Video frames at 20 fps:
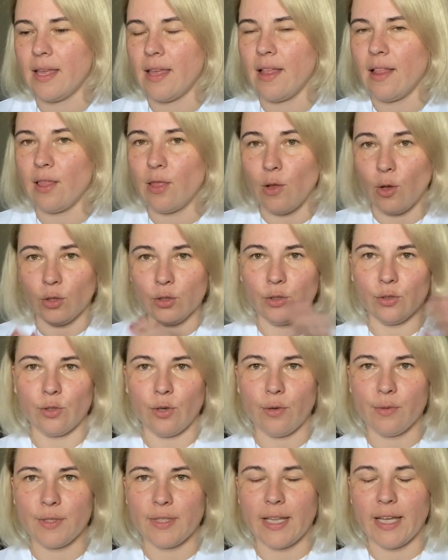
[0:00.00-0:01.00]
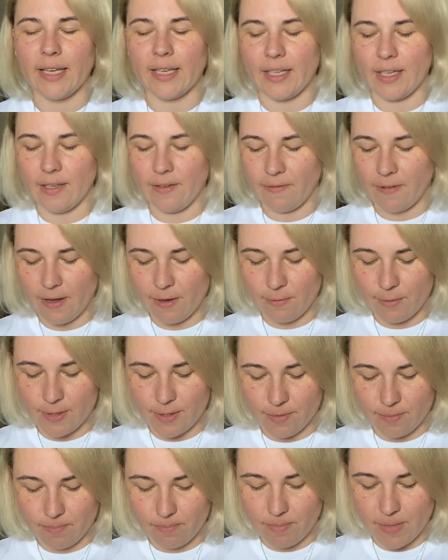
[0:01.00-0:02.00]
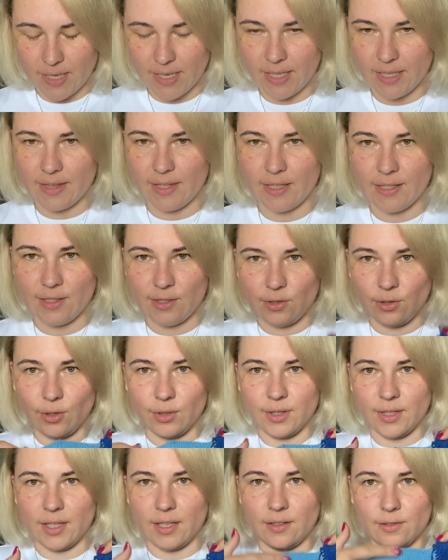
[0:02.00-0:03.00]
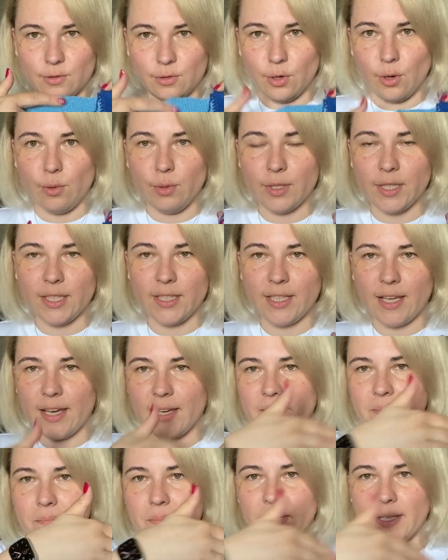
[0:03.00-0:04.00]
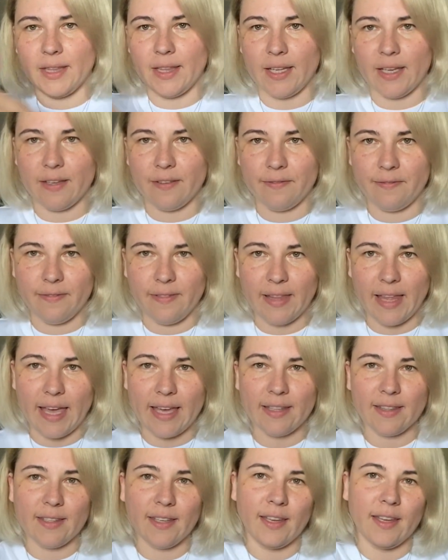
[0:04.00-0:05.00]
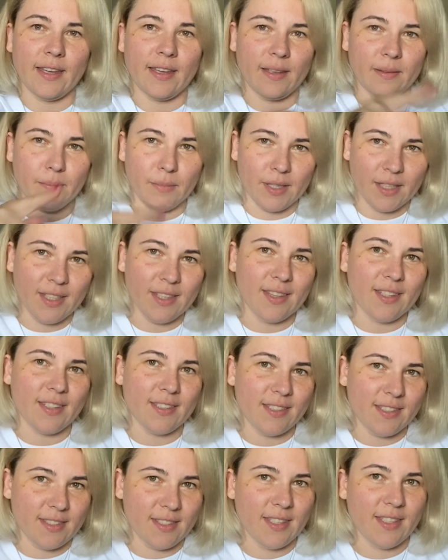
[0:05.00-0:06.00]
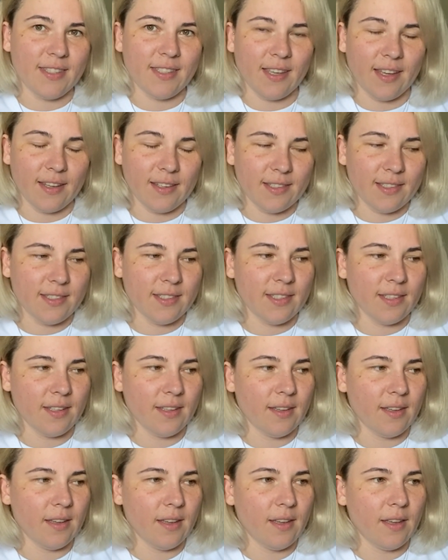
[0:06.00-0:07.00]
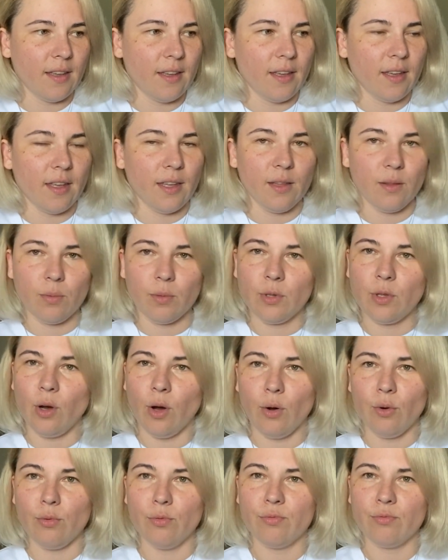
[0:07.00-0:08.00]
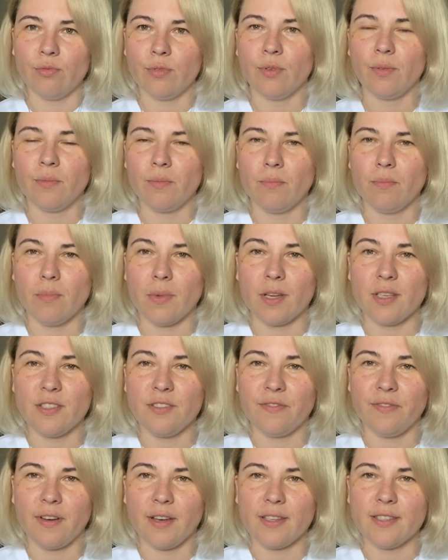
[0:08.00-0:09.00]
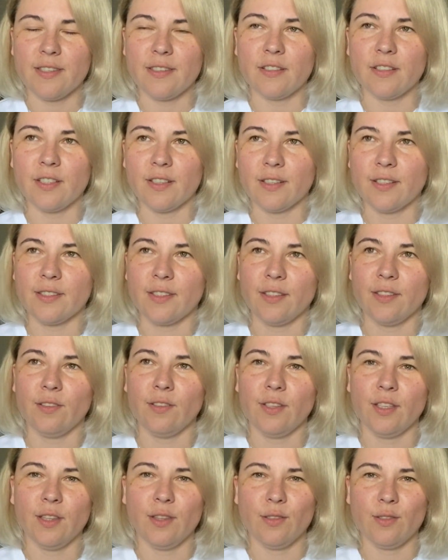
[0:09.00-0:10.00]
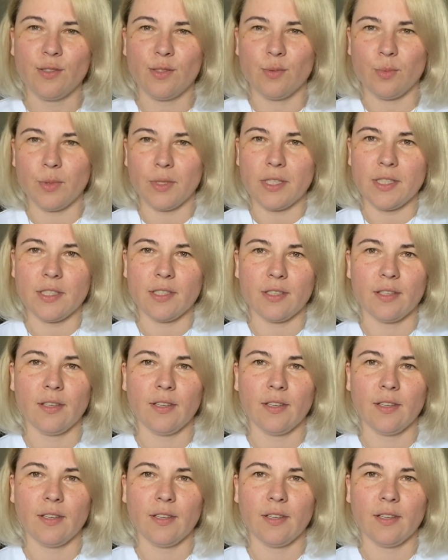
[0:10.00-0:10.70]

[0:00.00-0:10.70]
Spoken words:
long rows, like if I was making this not a row at a time but like flat and making the zigzags, it will go much faster because I don't need to switch